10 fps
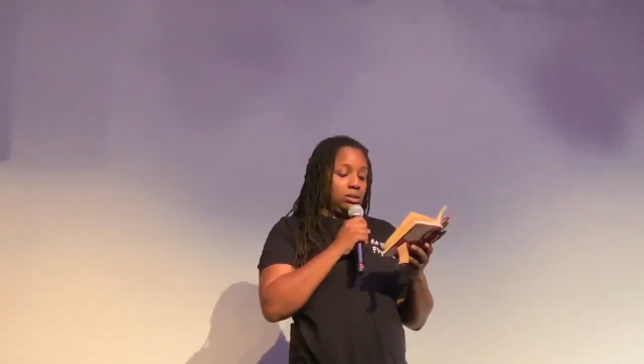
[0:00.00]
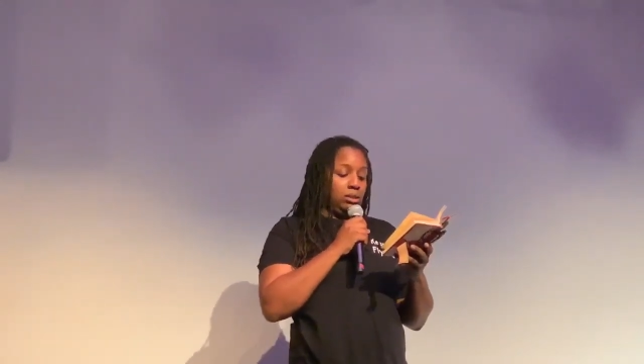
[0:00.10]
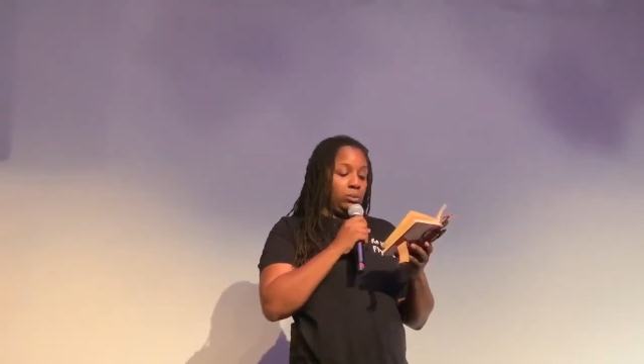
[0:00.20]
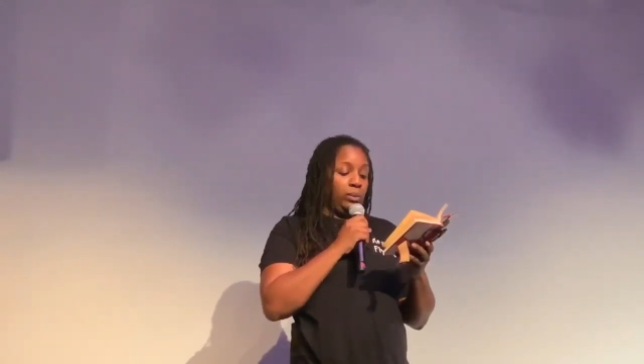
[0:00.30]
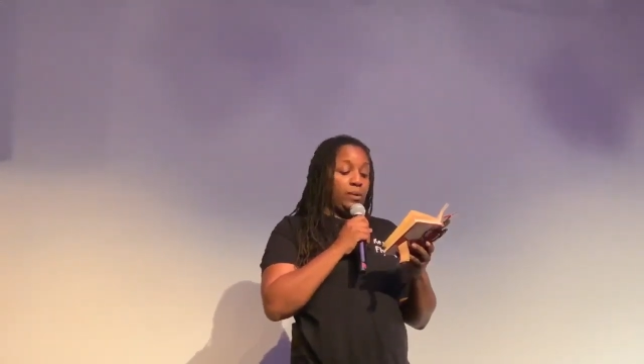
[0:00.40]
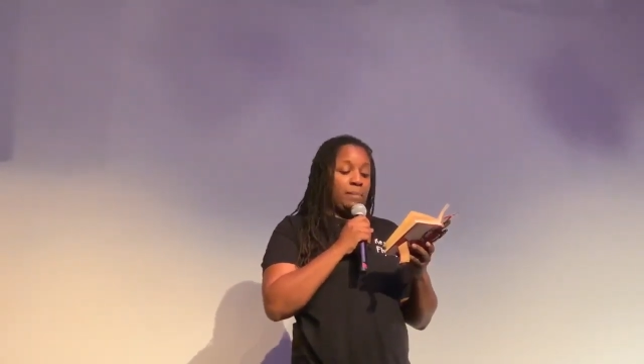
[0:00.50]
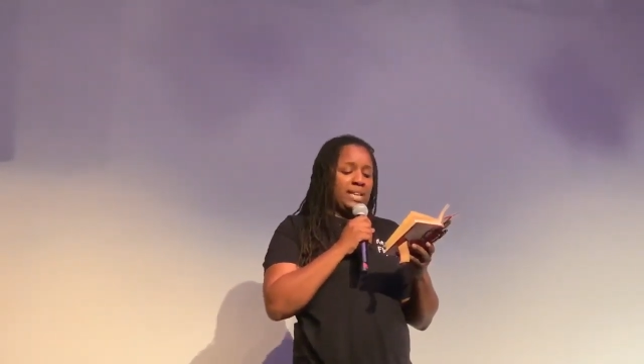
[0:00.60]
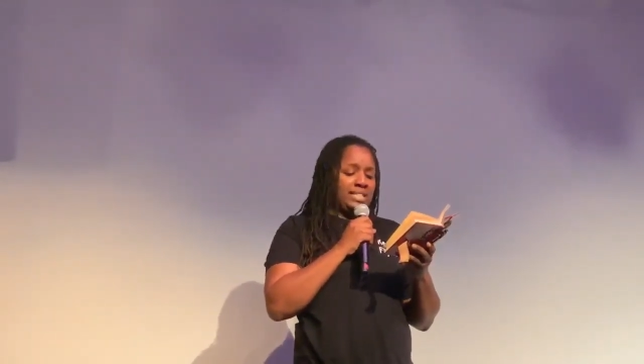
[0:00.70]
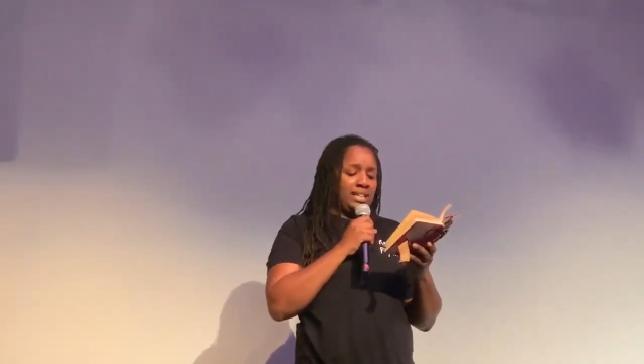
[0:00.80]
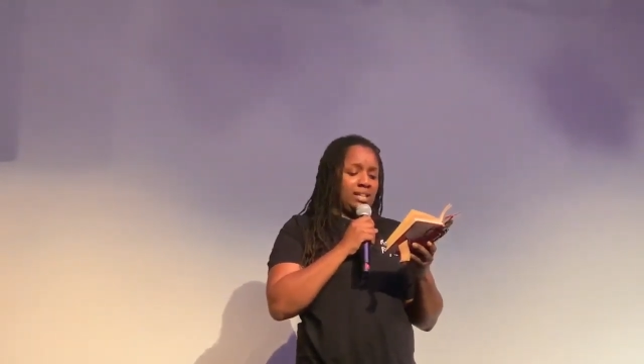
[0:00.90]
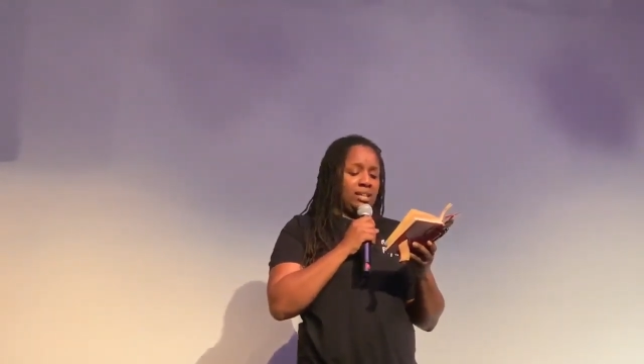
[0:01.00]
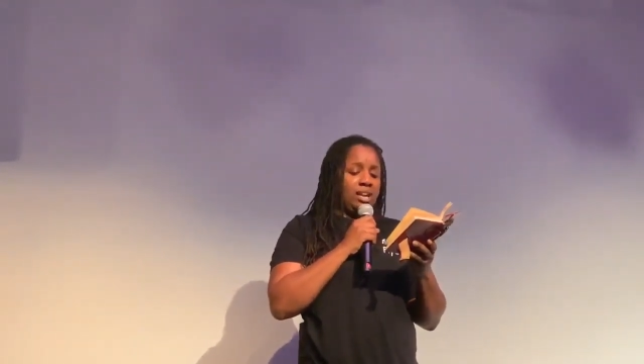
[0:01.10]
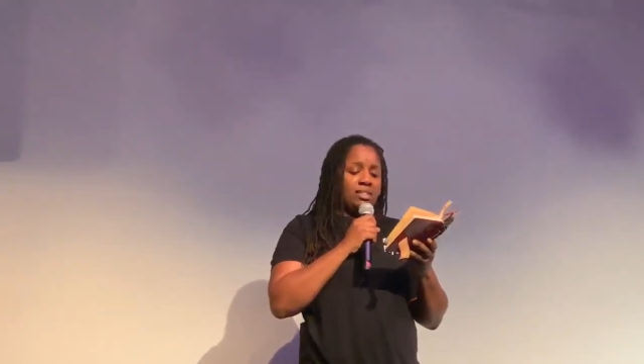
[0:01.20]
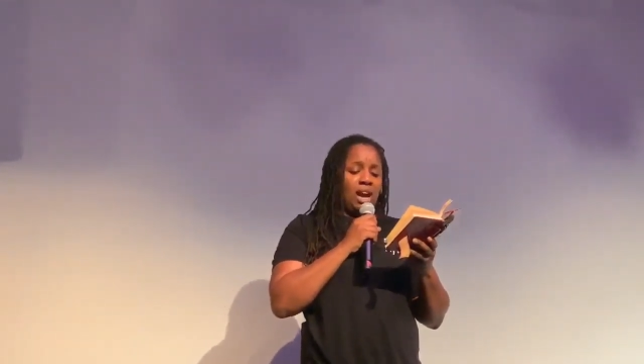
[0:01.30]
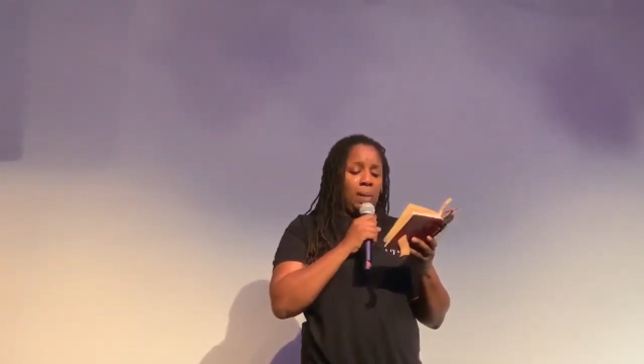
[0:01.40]
We were
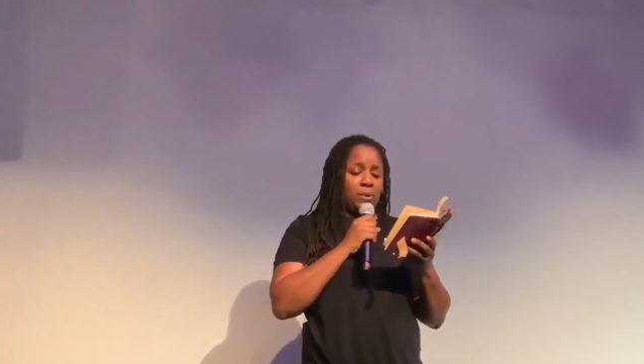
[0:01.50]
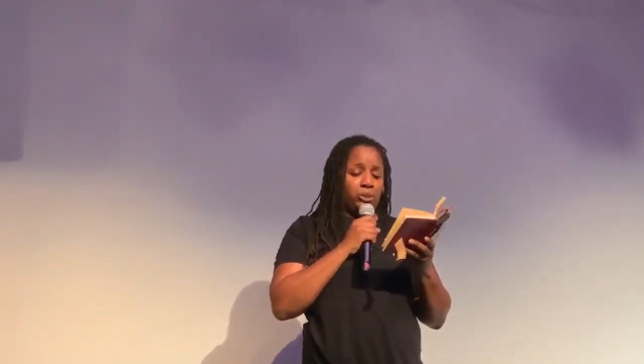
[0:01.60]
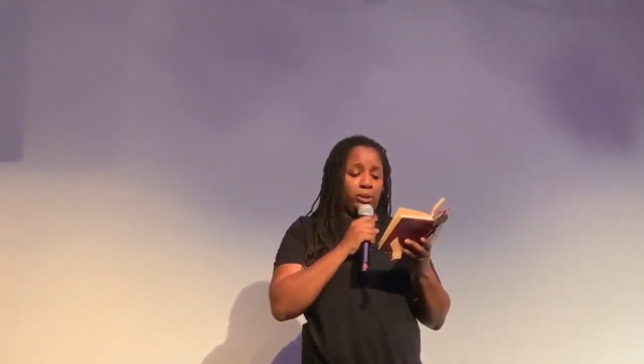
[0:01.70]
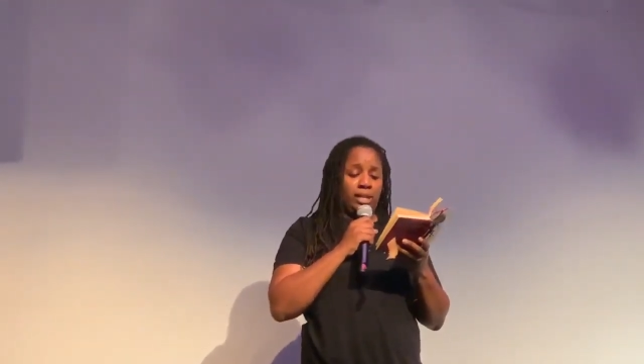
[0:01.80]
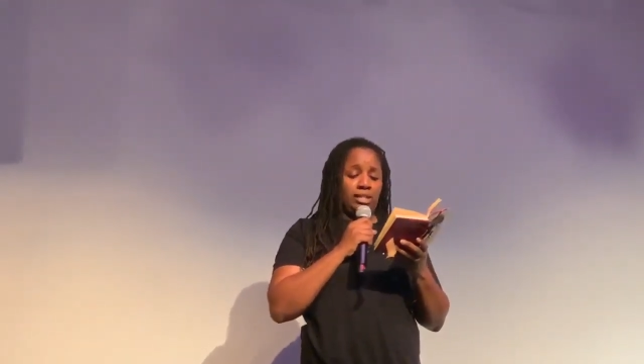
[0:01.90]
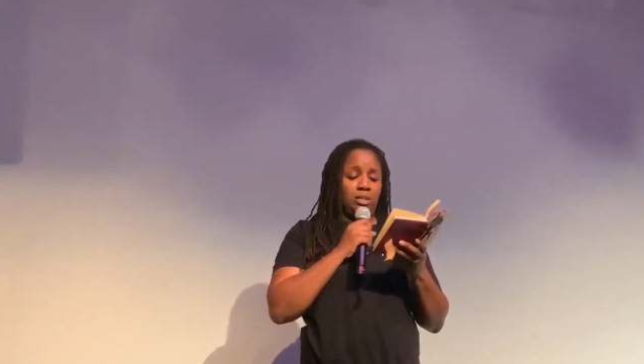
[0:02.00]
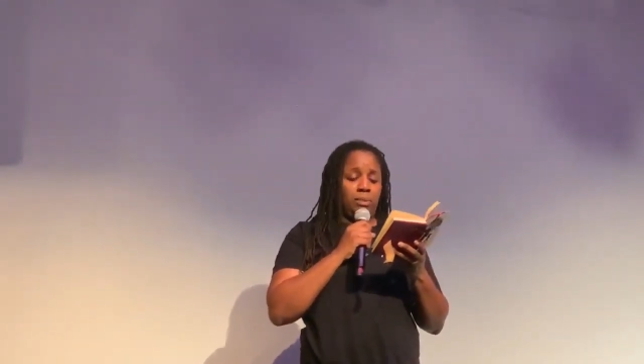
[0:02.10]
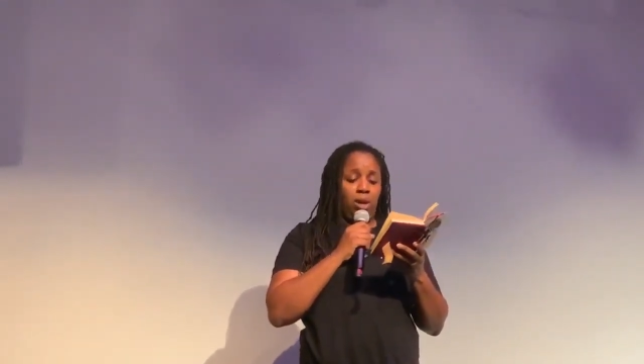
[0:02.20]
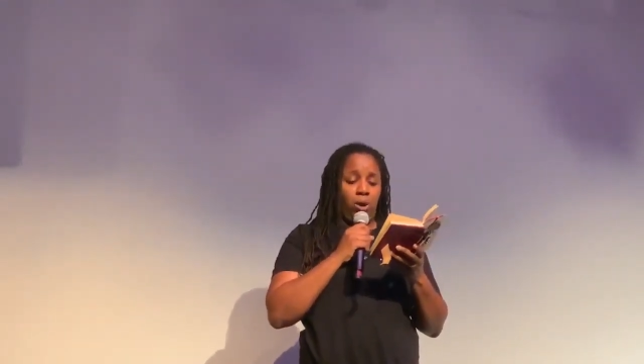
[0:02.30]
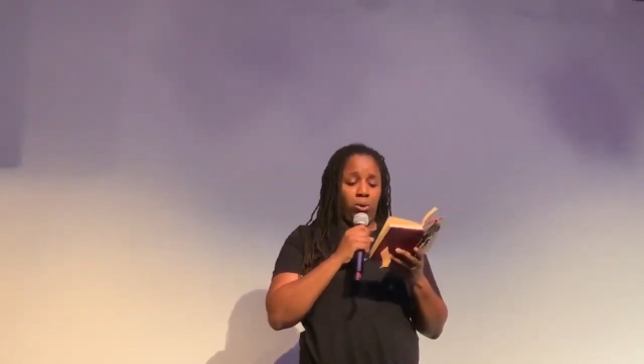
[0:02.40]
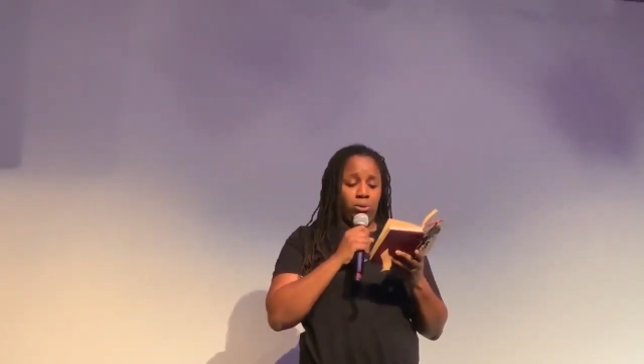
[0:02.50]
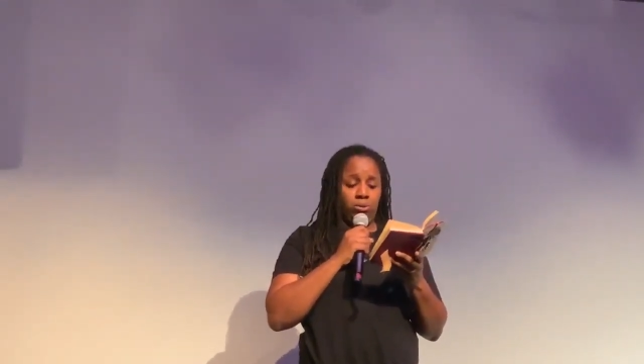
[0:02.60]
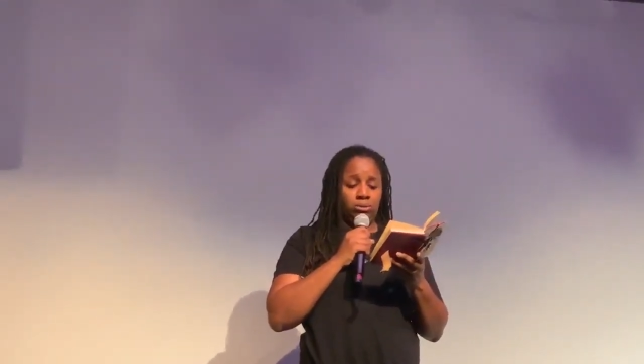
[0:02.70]
missing the opportunity to be whole.